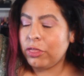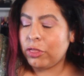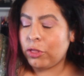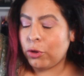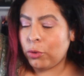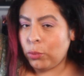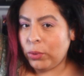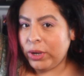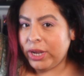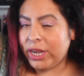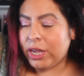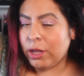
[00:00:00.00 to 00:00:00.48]

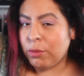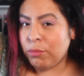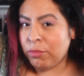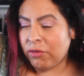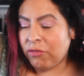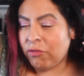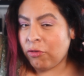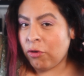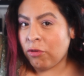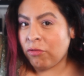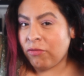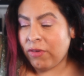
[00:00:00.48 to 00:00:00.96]
the weekend
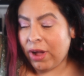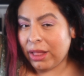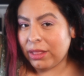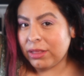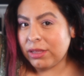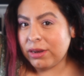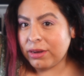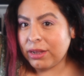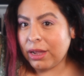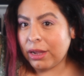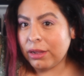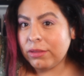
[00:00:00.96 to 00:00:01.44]
before
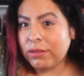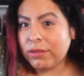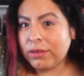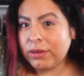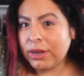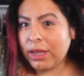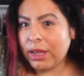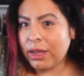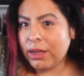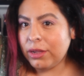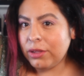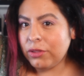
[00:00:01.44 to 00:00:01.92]
Valentine's
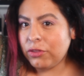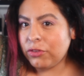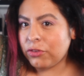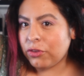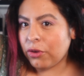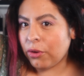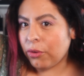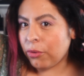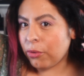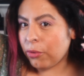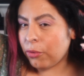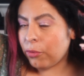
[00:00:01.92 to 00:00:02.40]
Day.
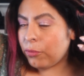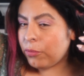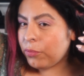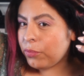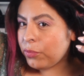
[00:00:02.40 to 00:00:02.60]
So